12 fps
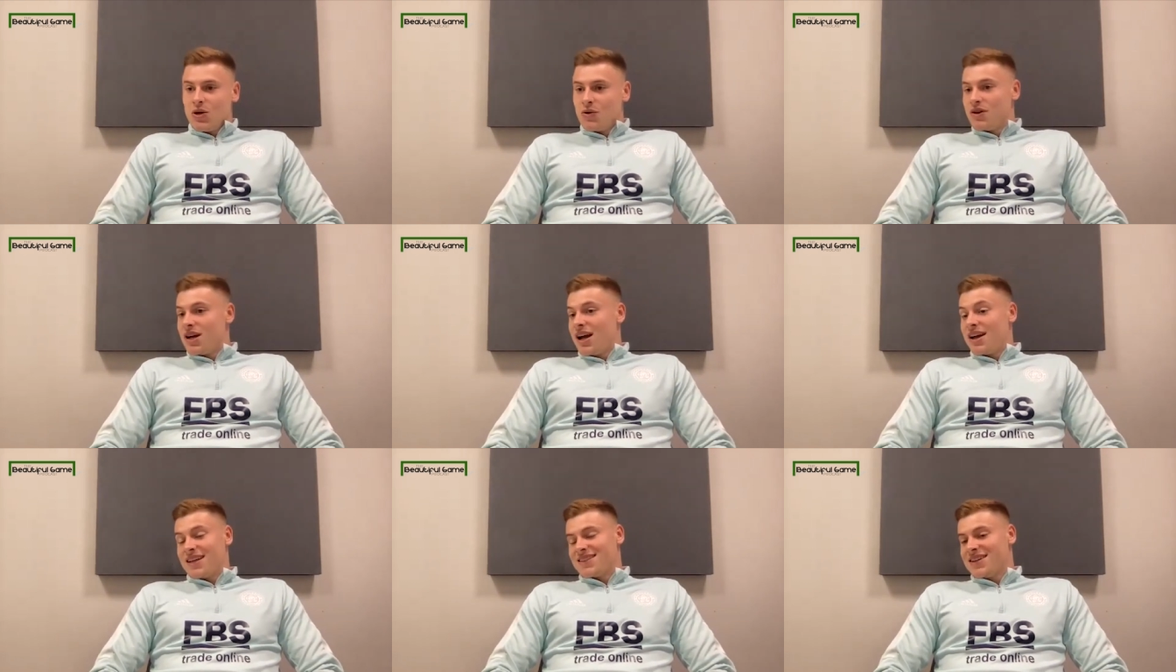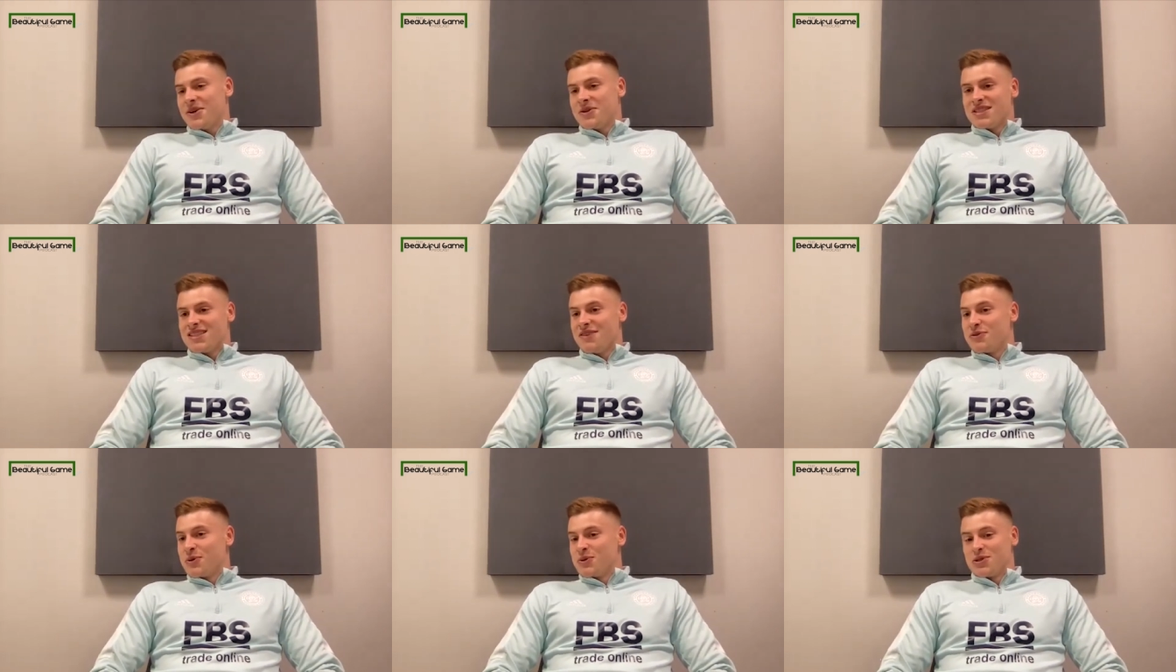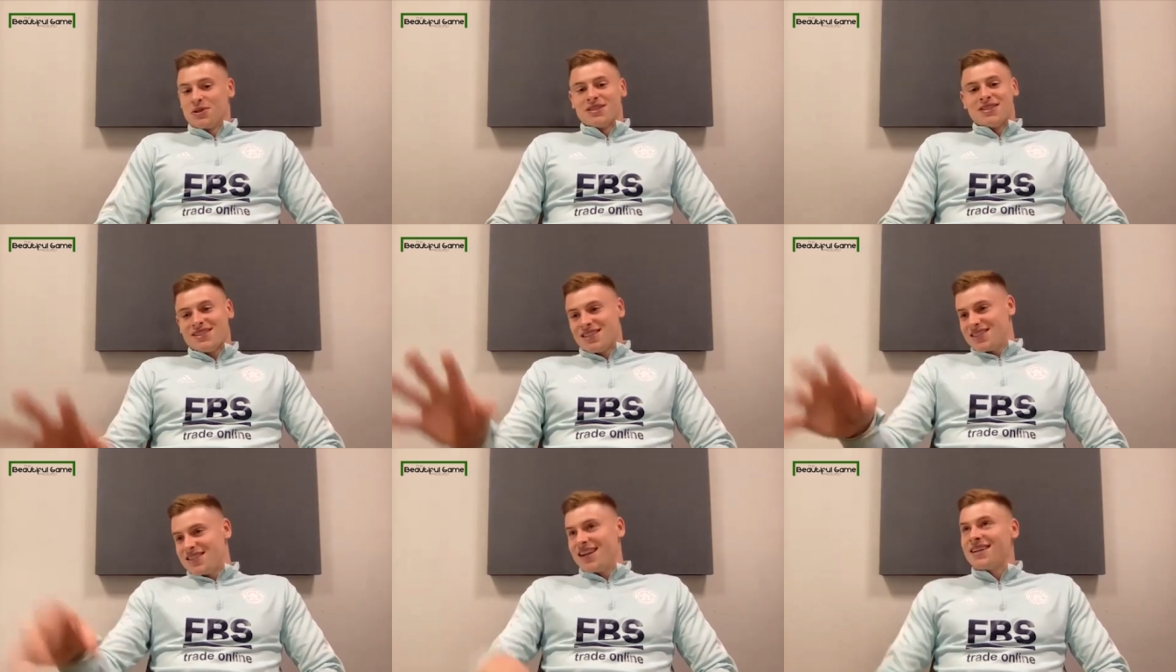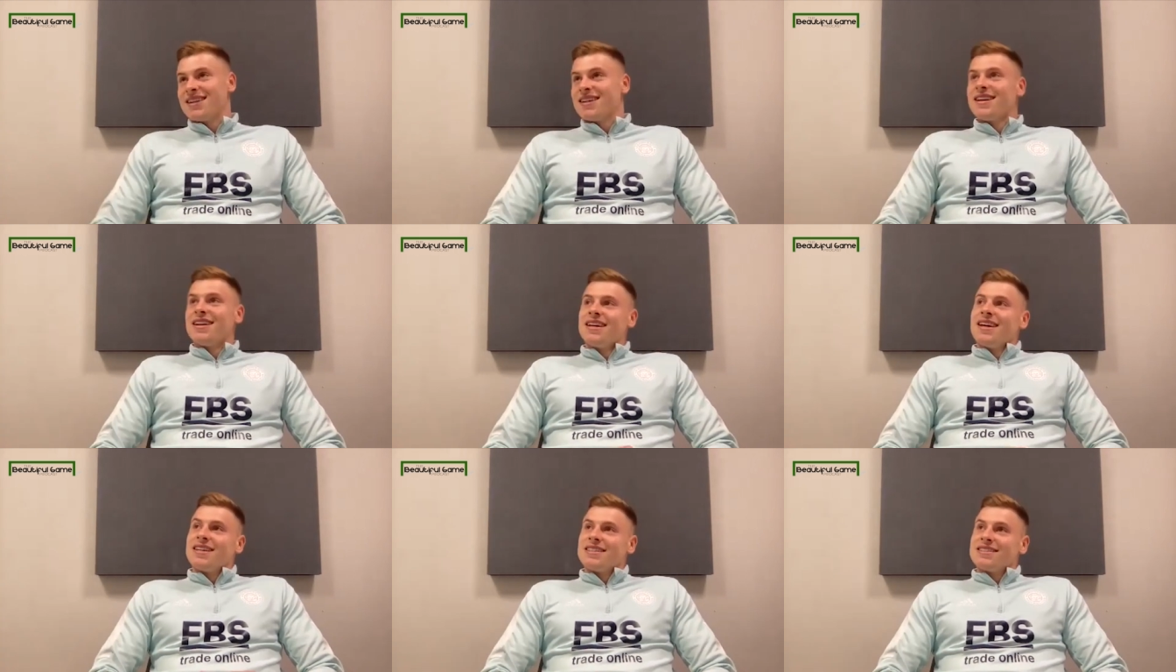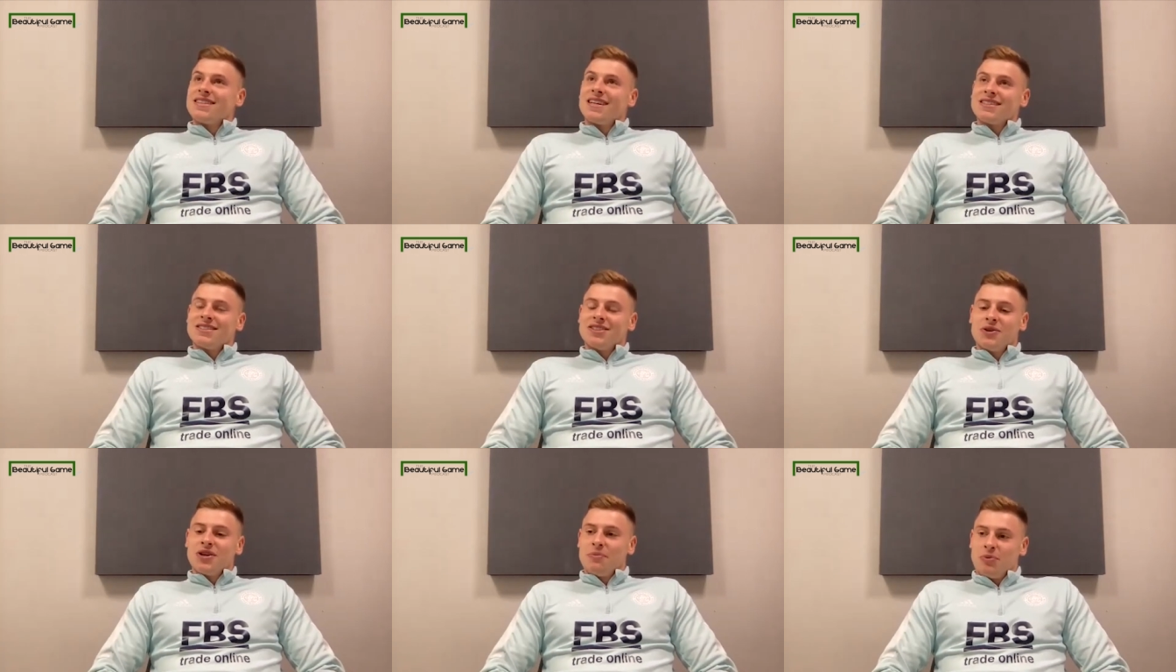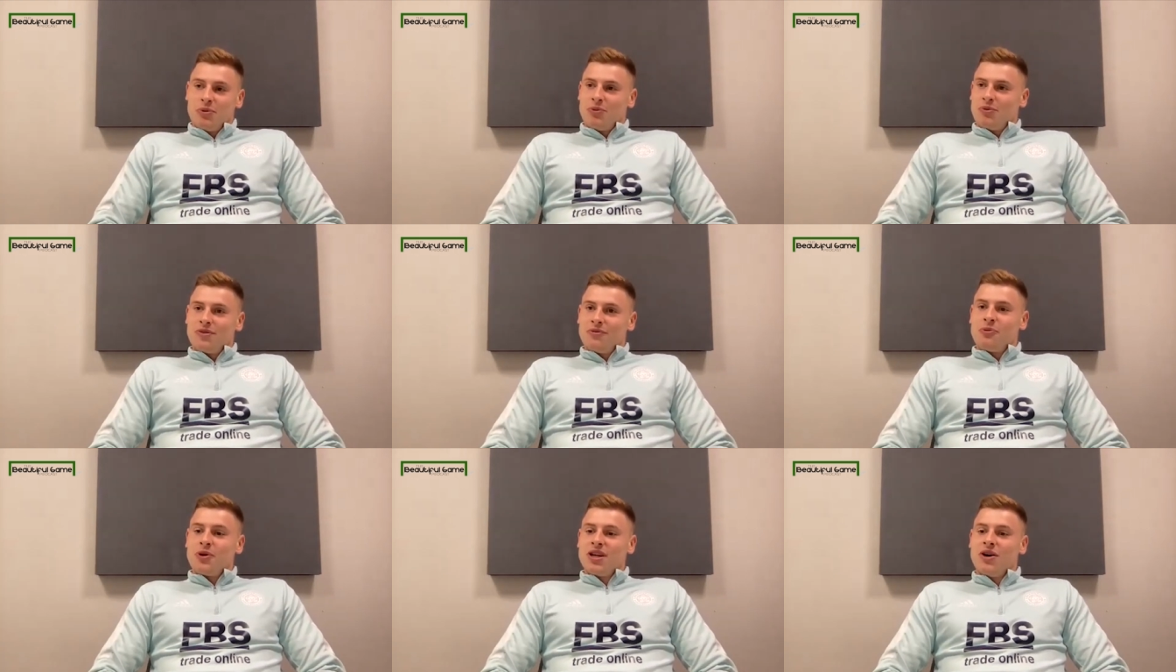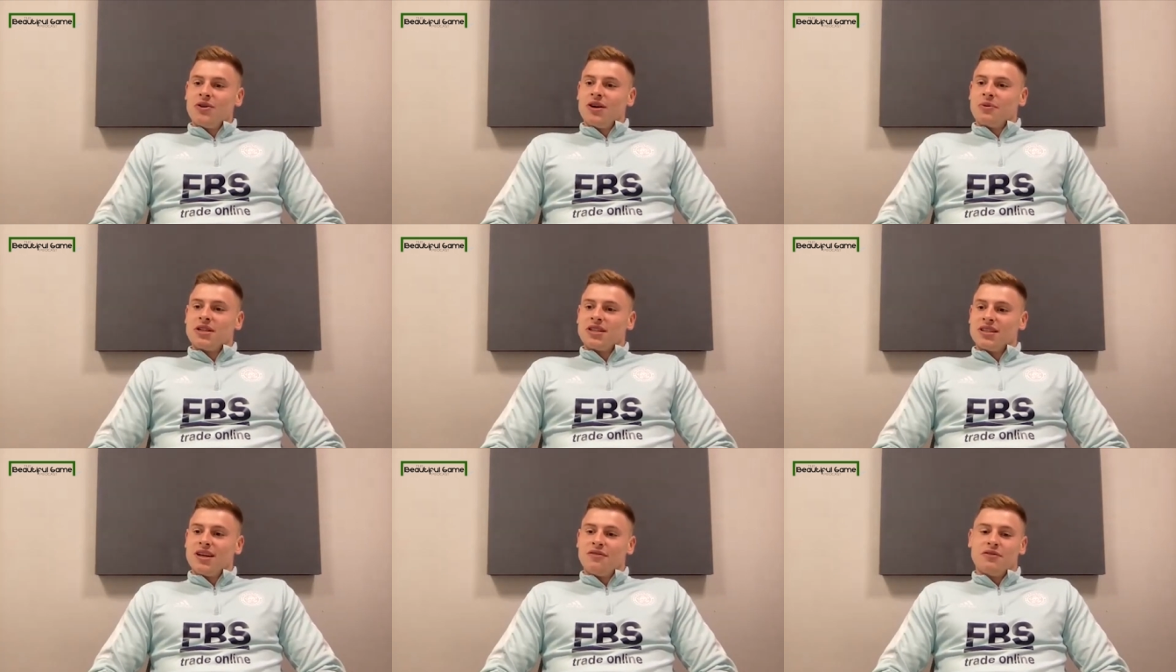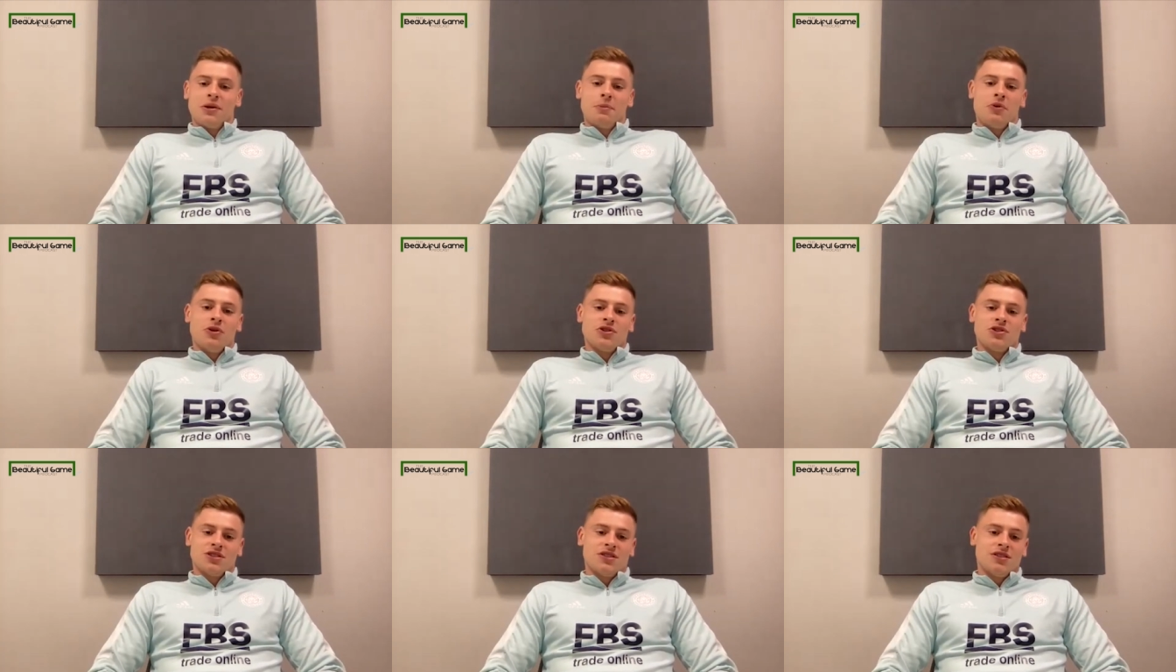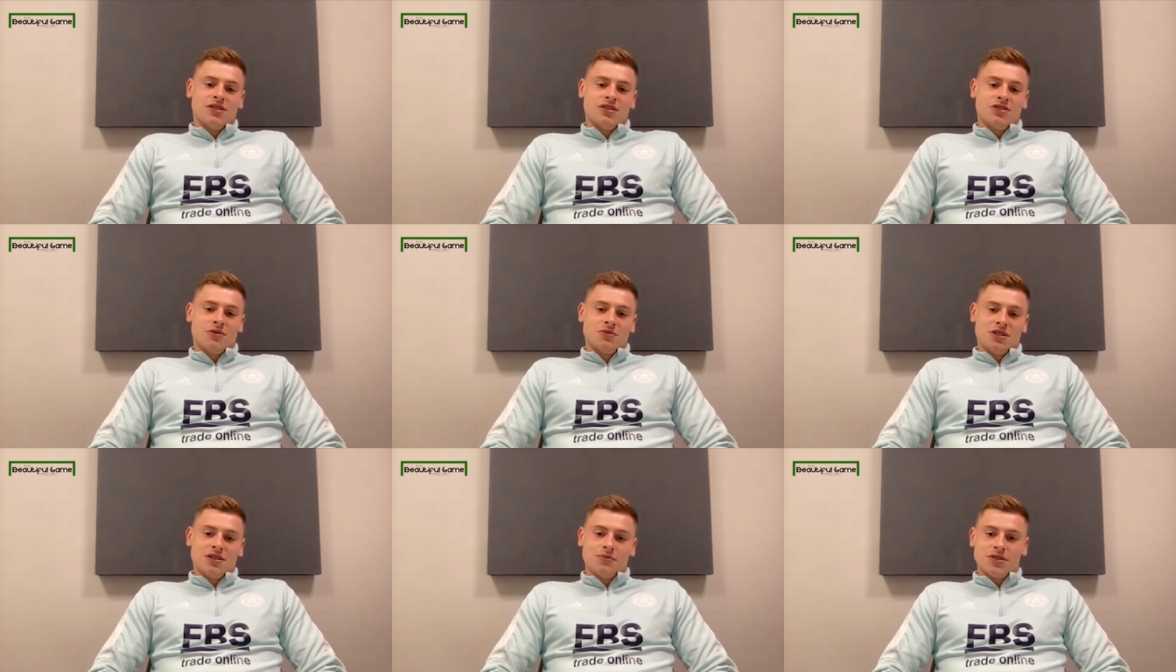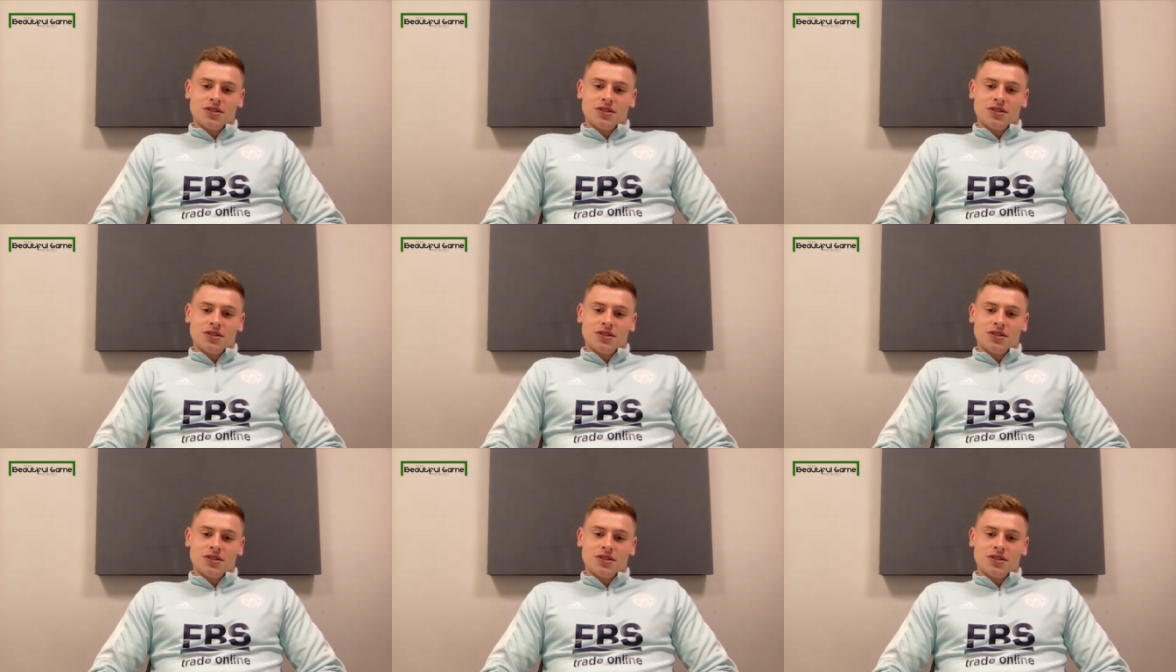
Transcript: so I don't know, it's difficult to, to say an exact target, but we know that we can definitely push the, the top